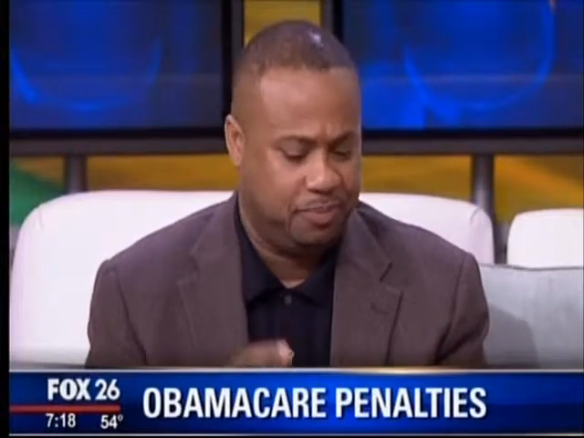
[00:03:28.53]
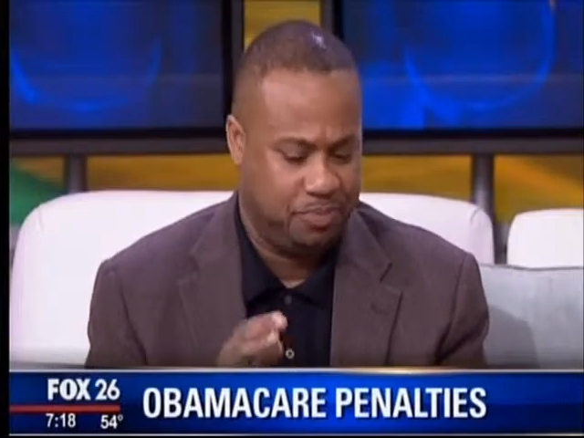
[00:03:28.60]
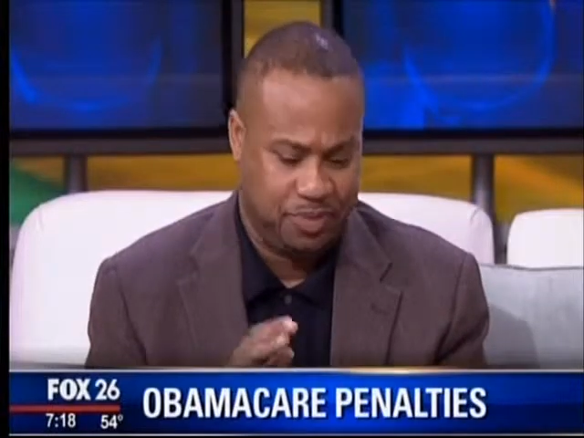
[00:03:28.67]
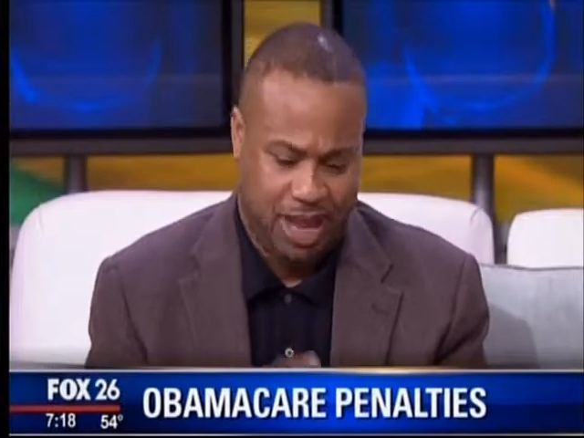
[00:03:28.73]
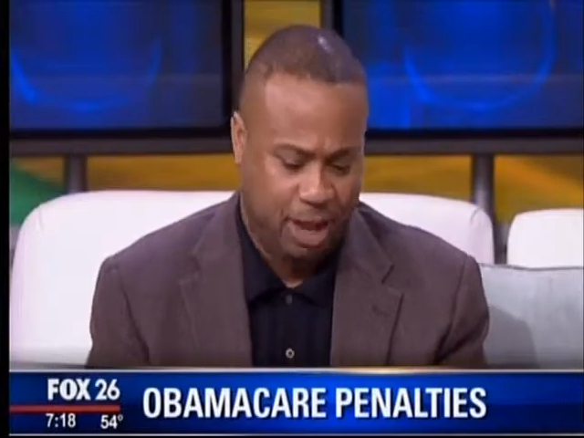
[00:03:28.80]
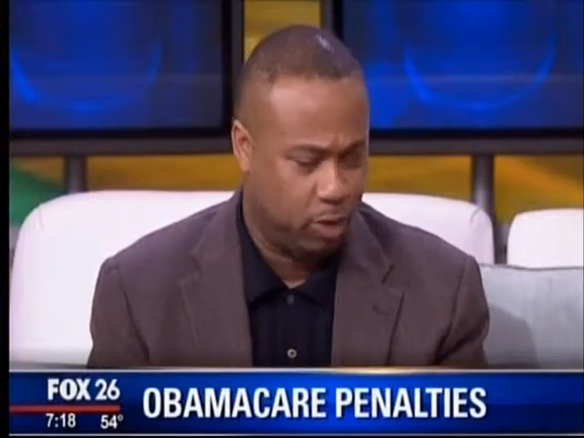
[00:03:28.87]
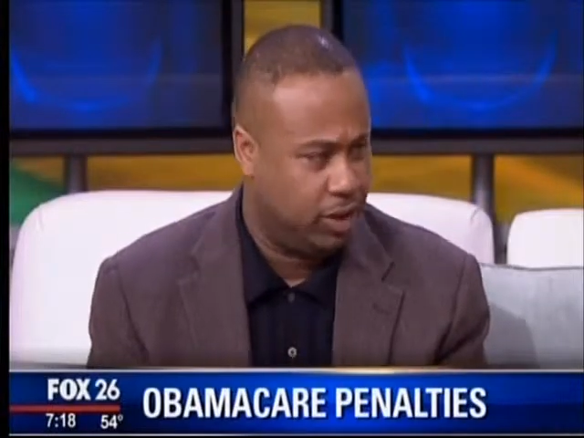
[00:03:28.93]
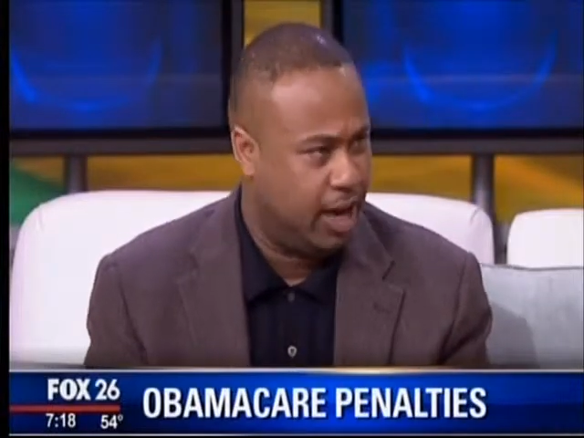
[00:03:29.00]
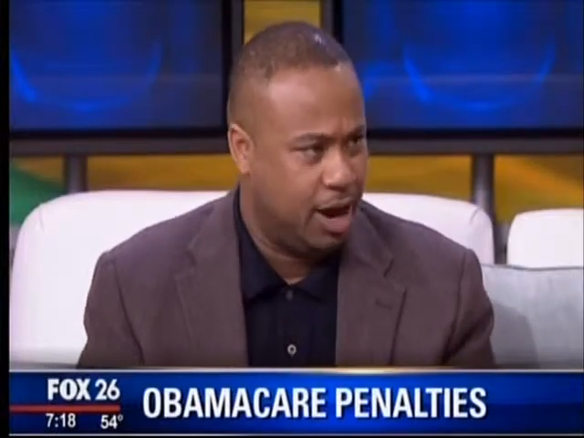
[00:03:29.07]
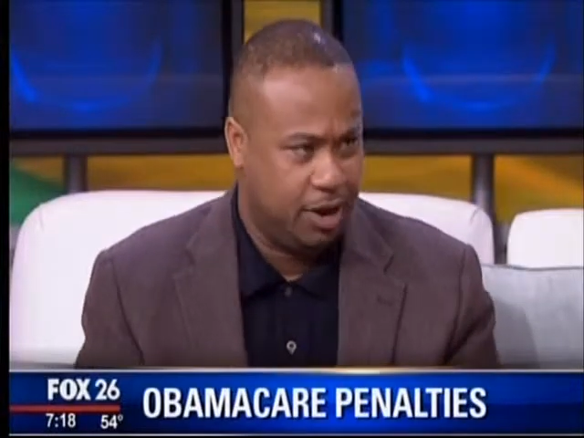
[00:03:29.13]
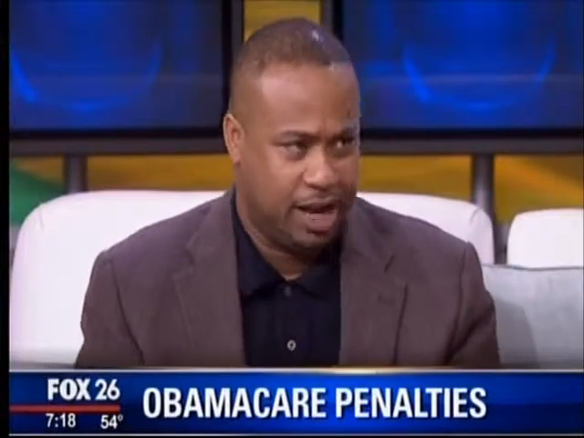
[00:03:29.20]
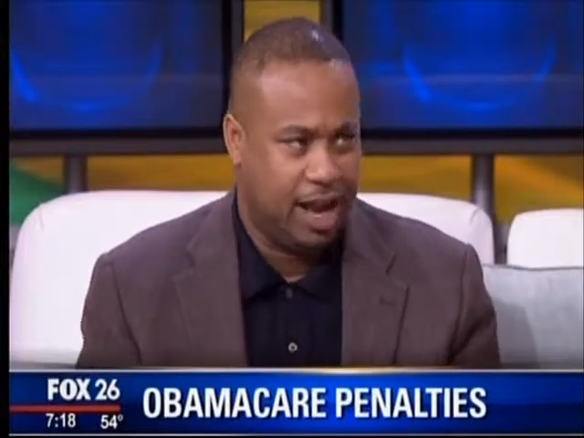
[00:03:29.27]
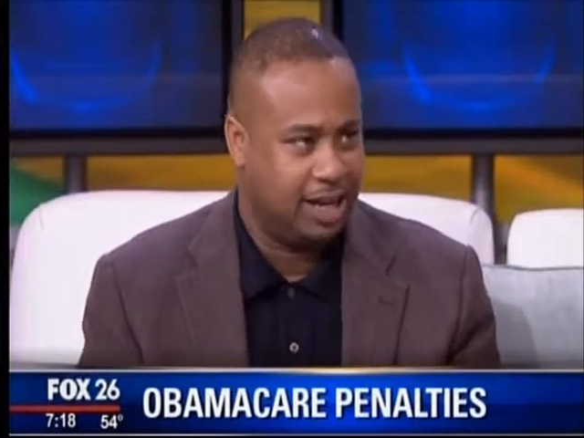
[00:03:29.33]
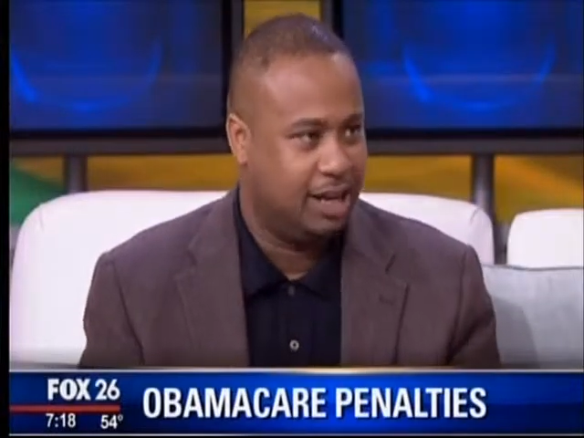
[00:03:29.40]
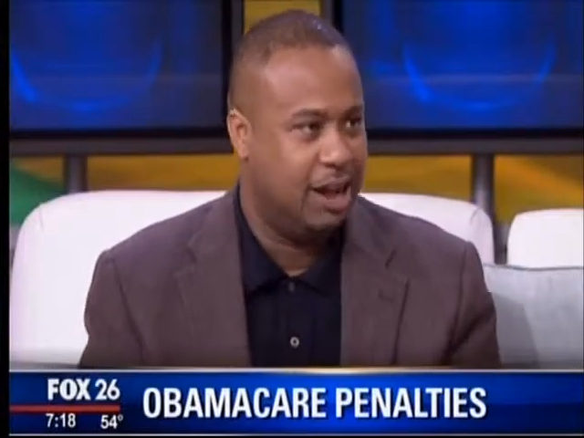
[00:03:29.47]

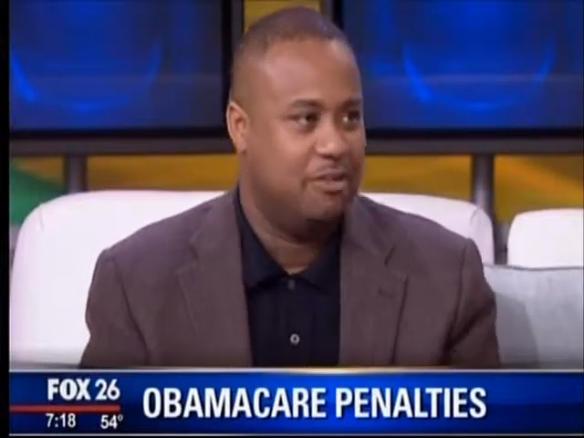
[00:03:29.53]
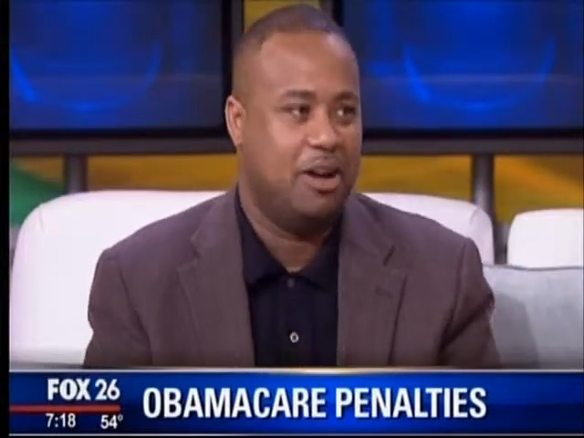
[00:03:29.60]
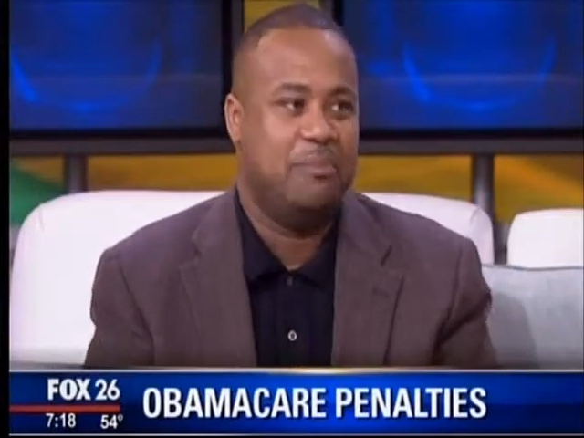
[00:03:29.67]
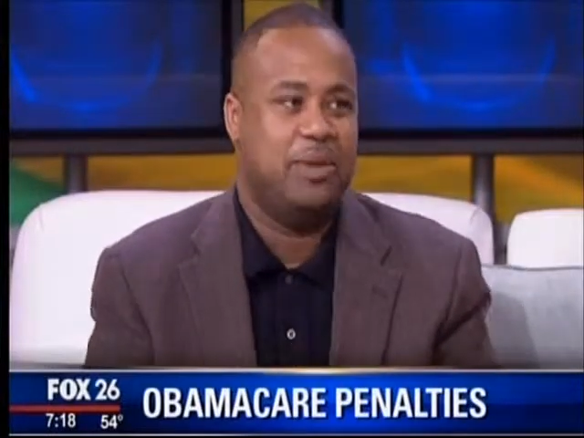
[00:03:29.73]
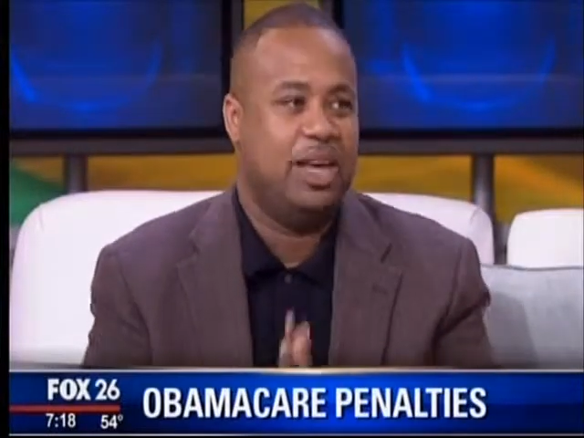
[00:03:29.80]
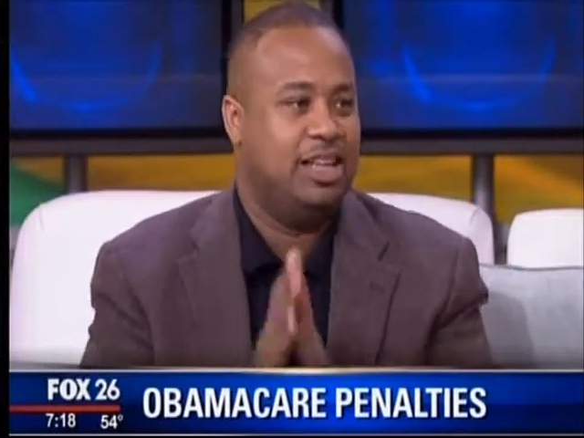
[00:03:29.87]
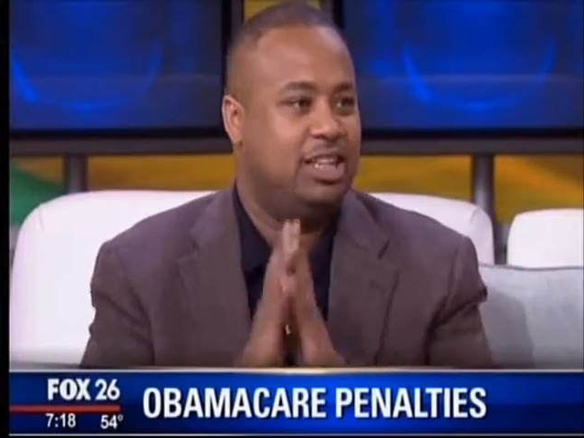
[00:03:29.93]
healthcare.gov. I mean,